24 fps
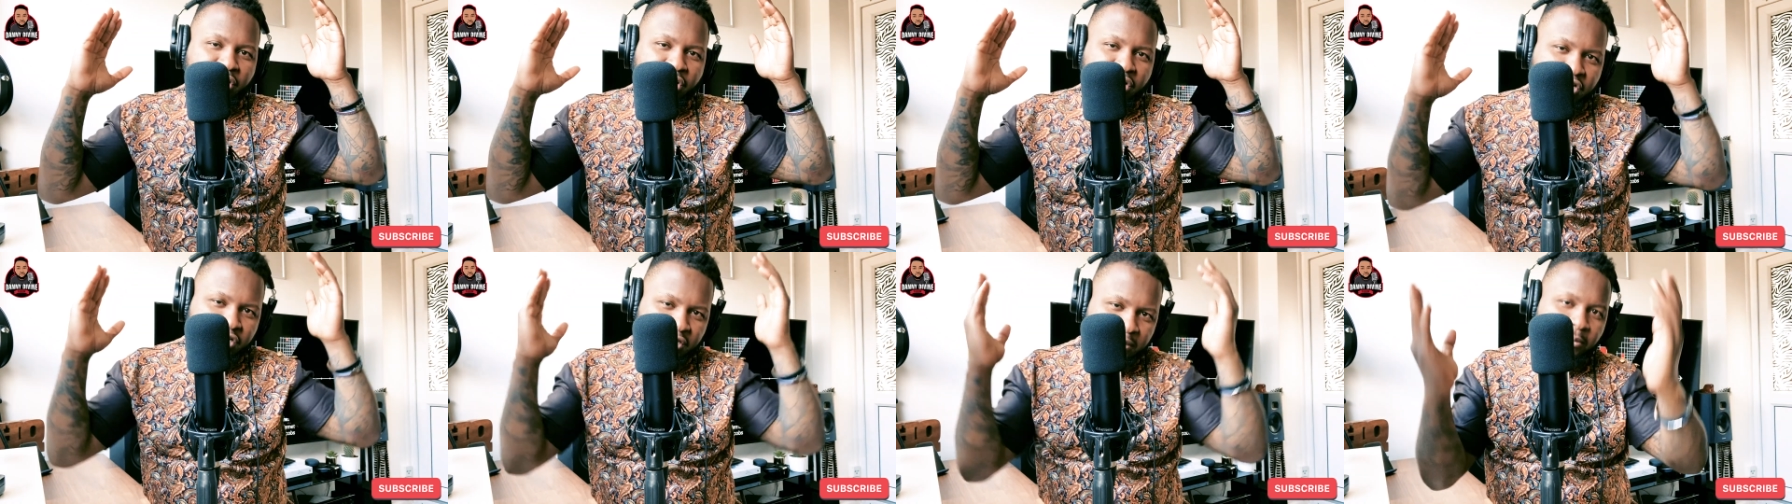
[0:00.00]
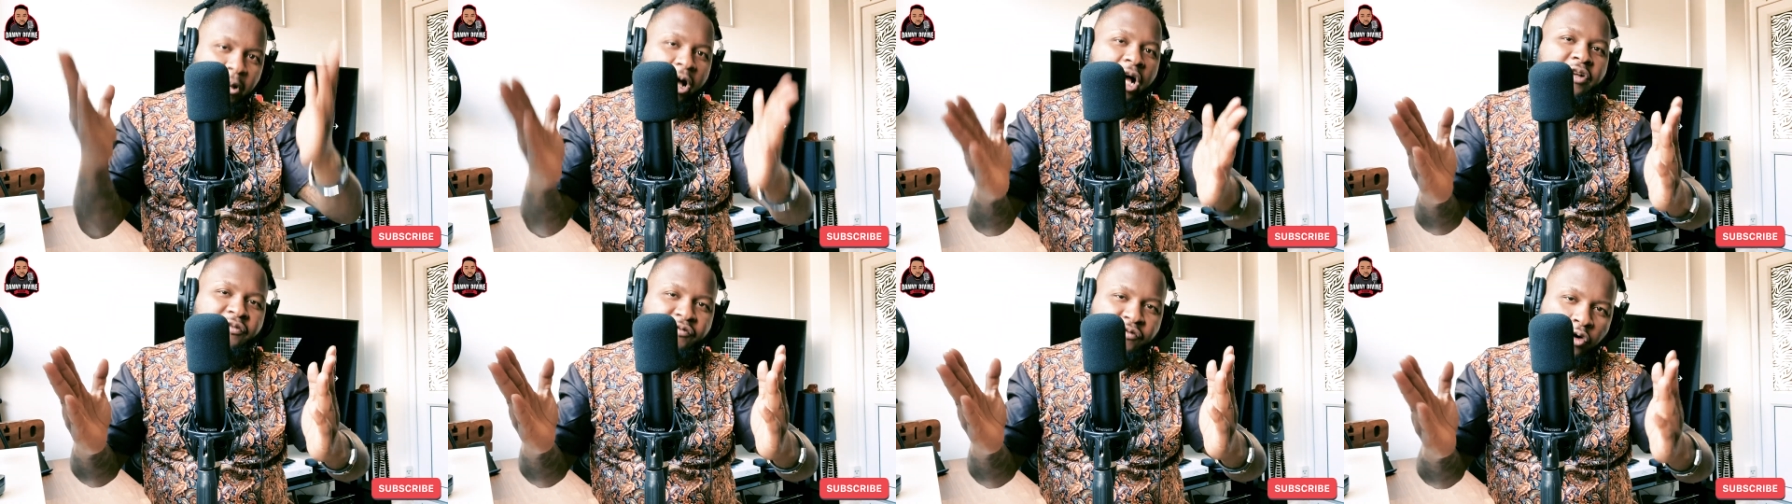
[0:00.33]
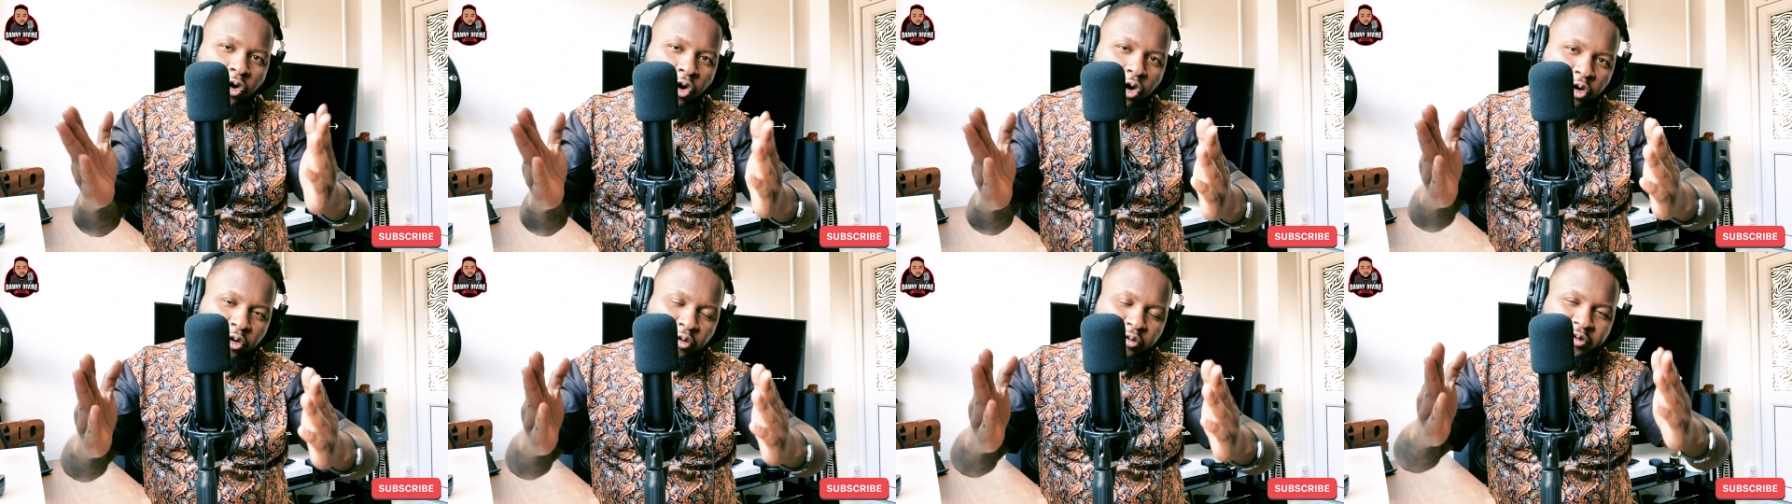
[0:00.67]

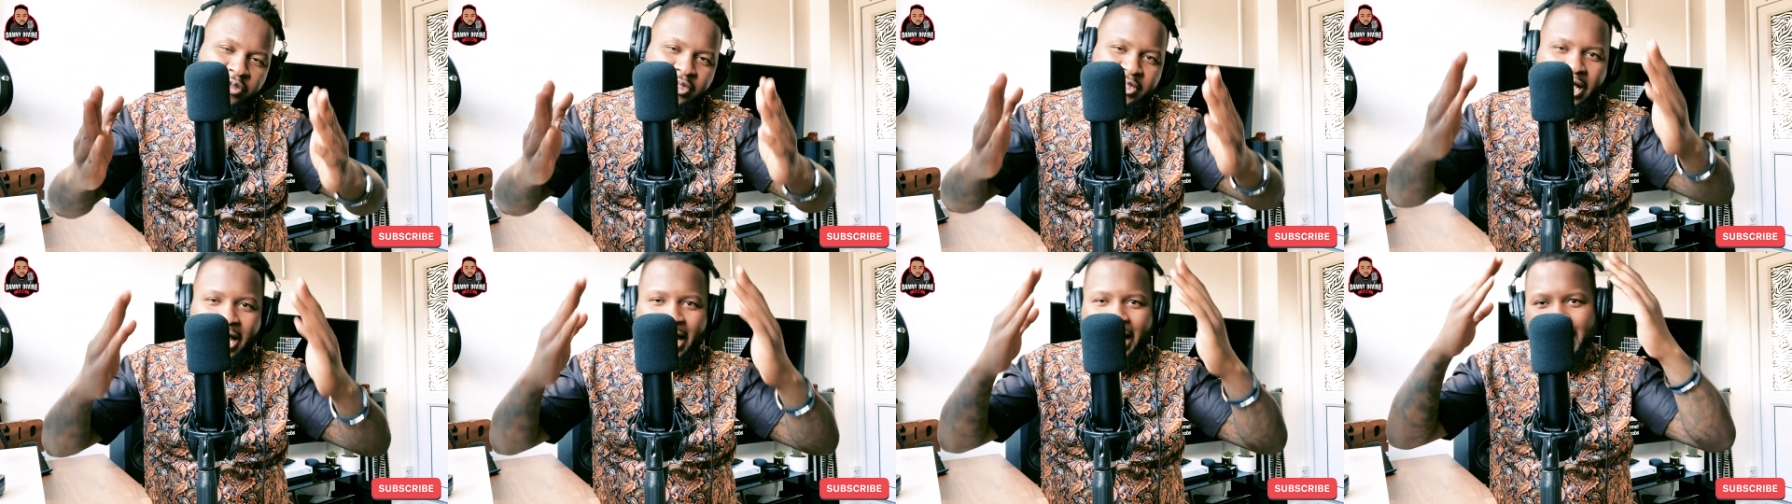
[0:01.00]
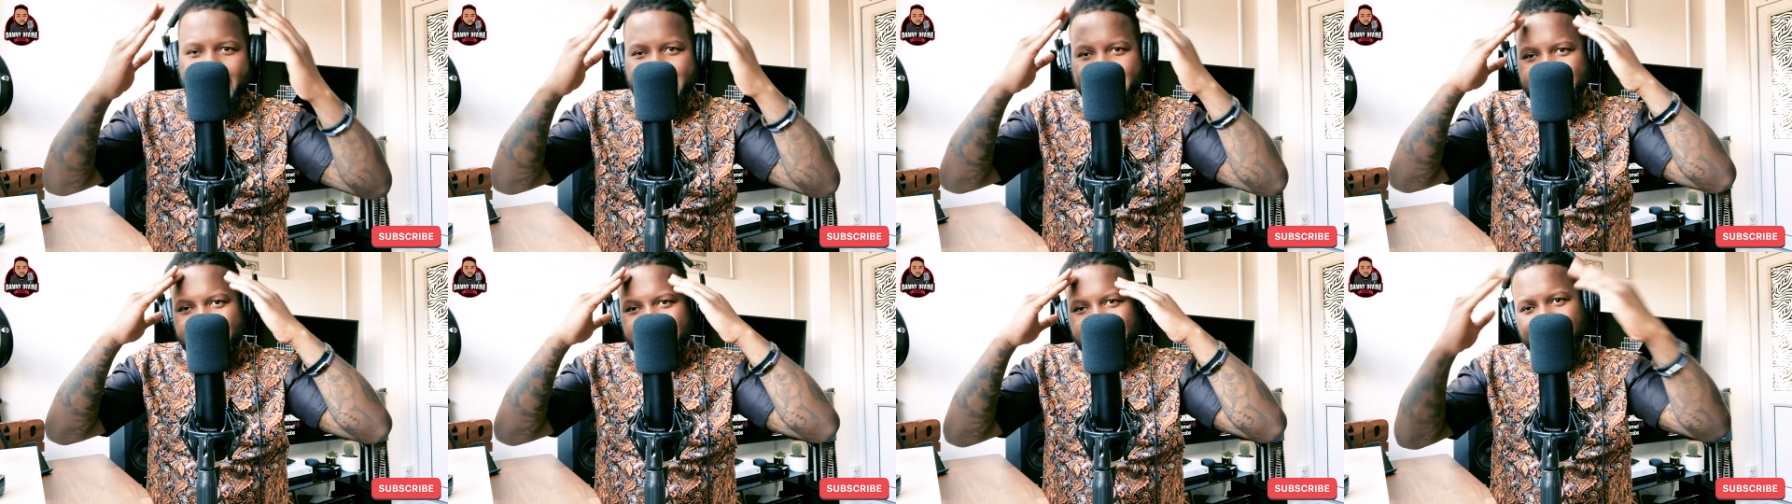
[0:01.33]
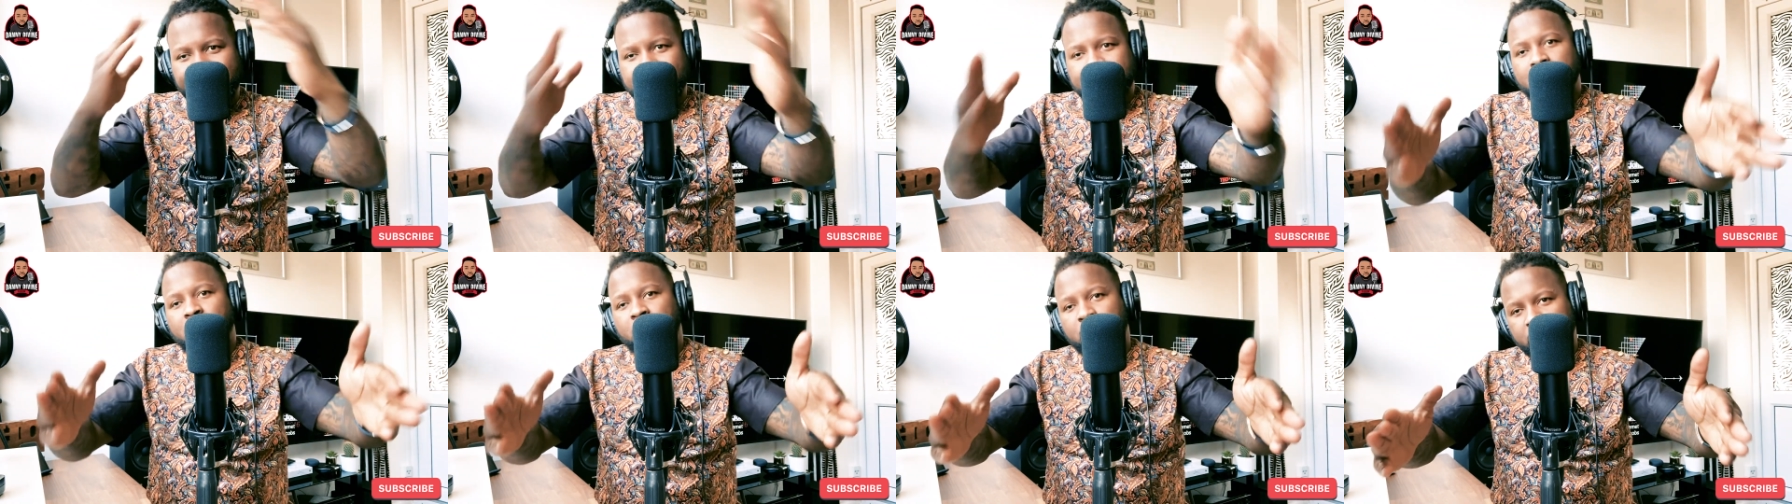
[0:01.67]
smartphones,
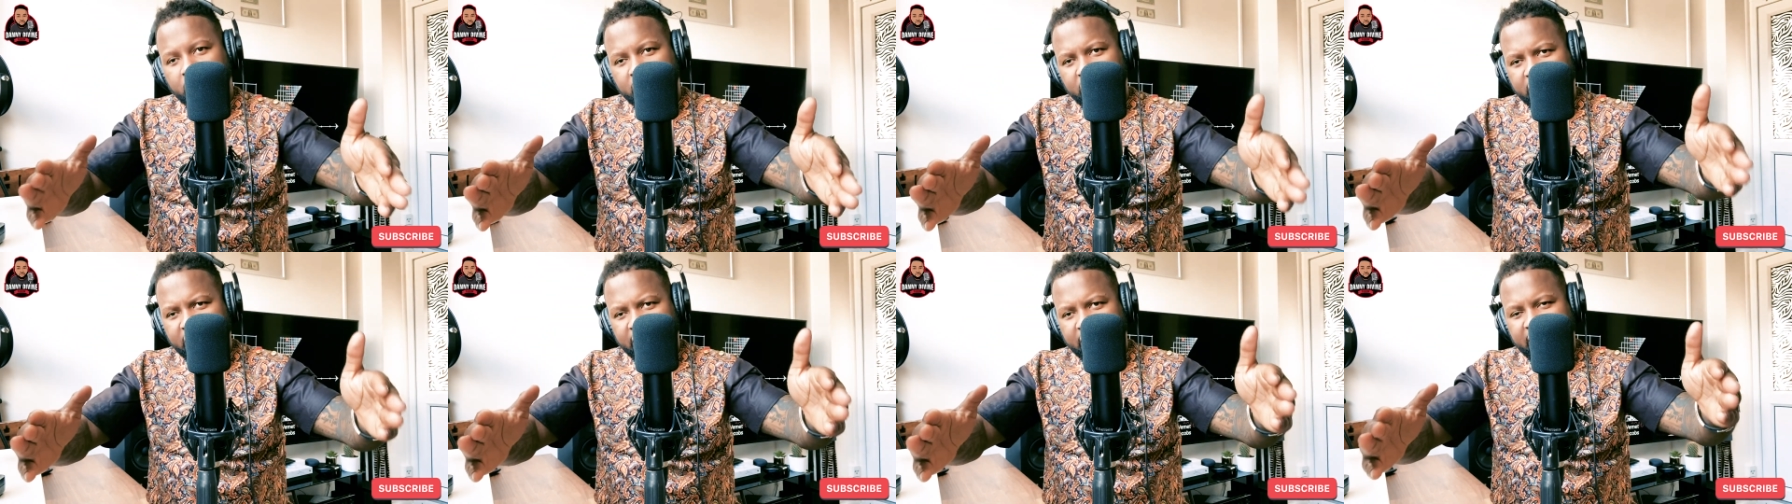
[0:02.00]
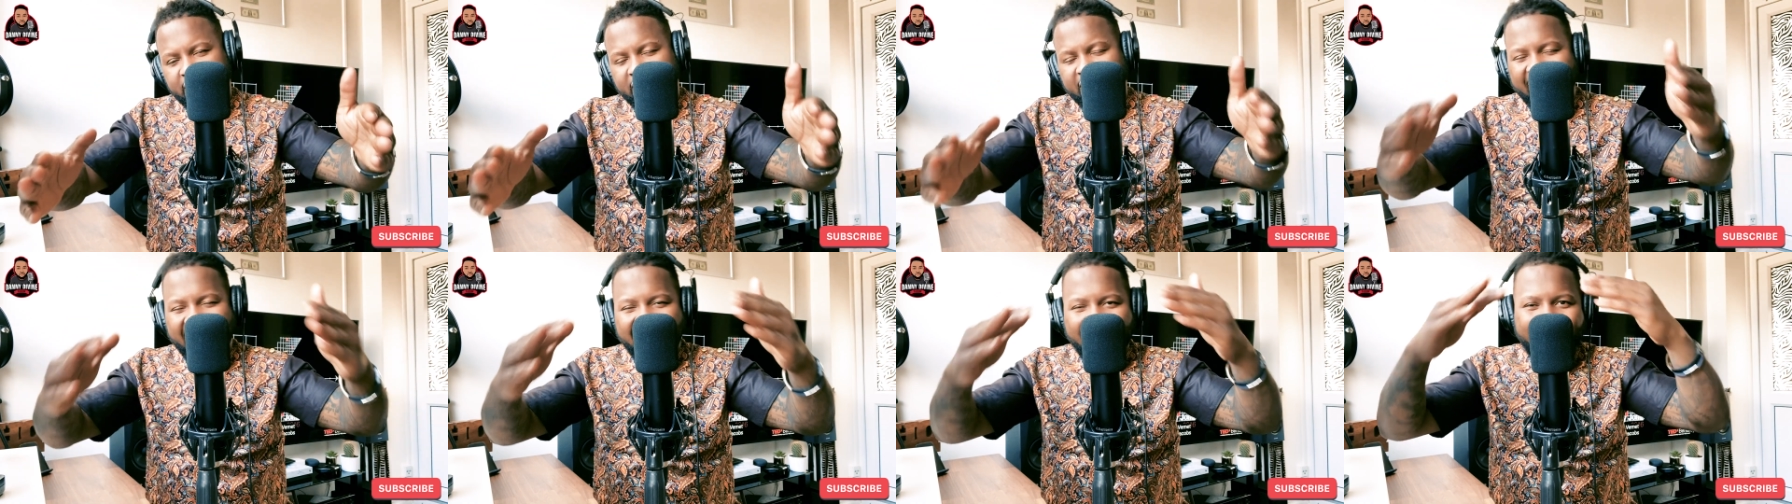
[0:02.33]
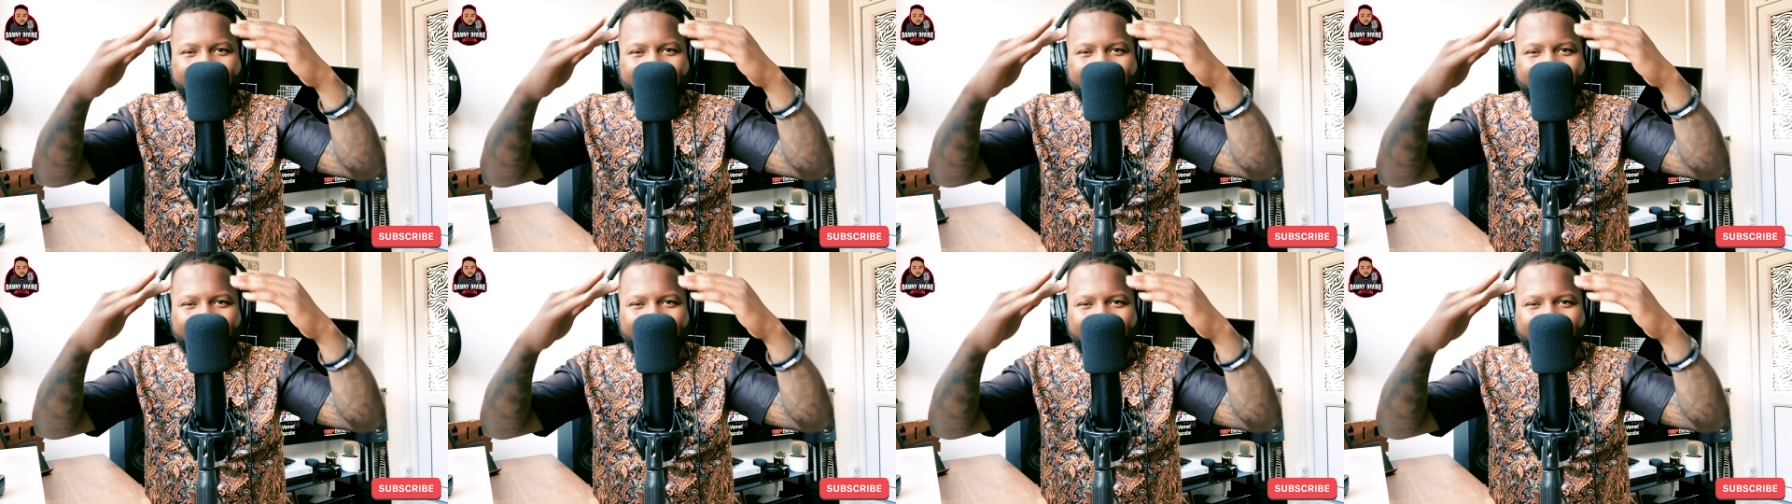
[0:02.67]
technology,